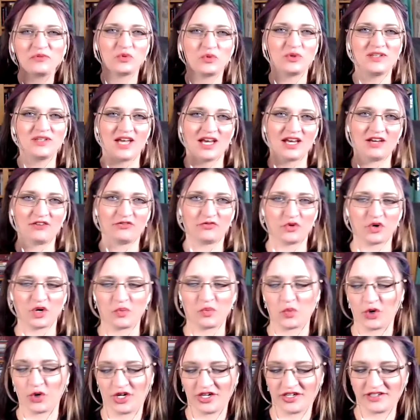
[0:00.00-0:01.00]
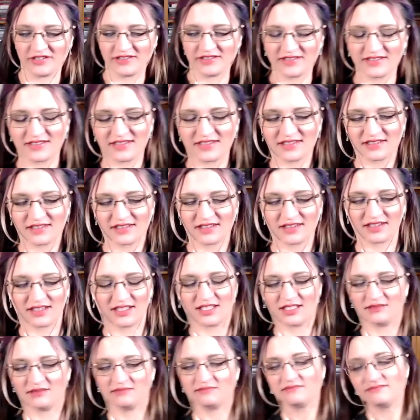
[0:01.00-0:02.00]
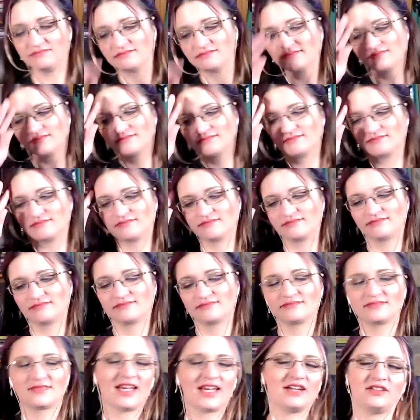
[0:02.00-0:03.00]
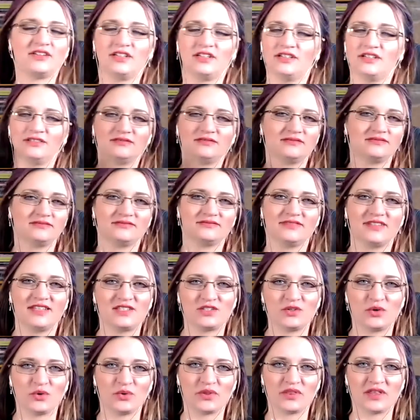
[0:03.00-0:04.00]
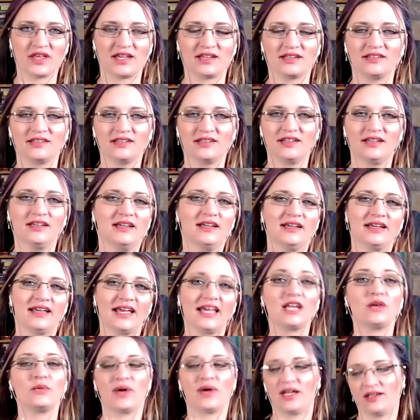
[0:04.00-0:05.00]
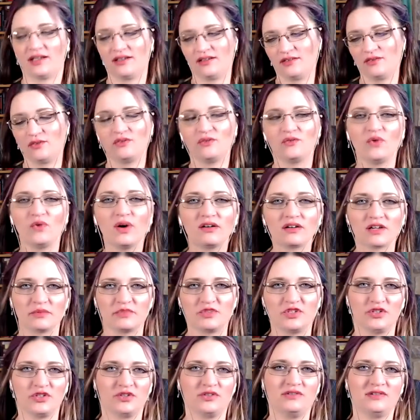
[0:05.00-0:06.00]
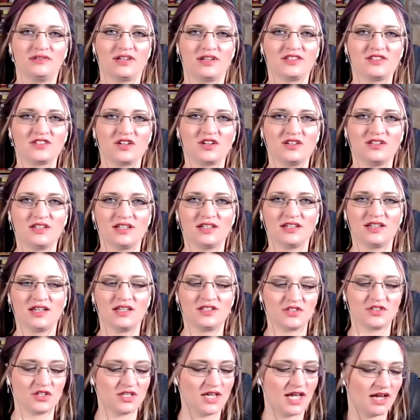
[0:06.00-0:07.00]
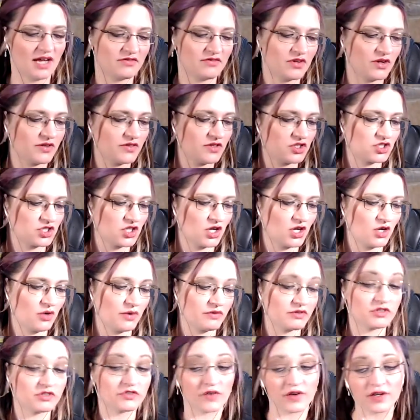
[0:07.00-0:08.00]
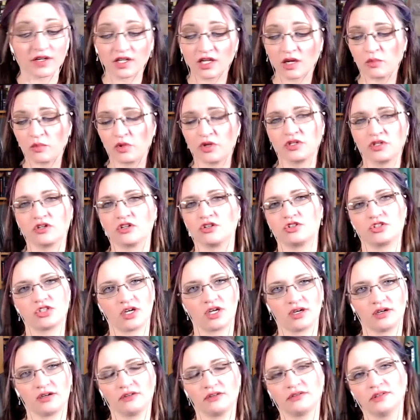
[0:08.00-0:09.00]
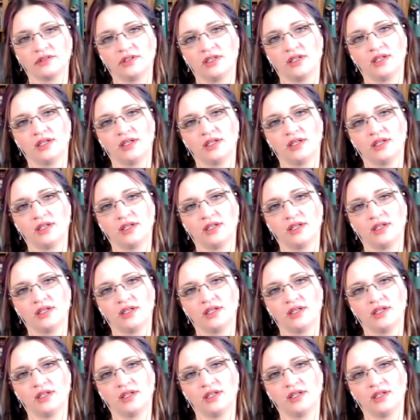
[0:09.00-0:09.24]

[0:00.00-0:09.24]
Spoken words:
will not form words. I don't know. It's a whole thing. Anyway. Welcome, dude. It's good to have you on the show. It was fun to come on your show.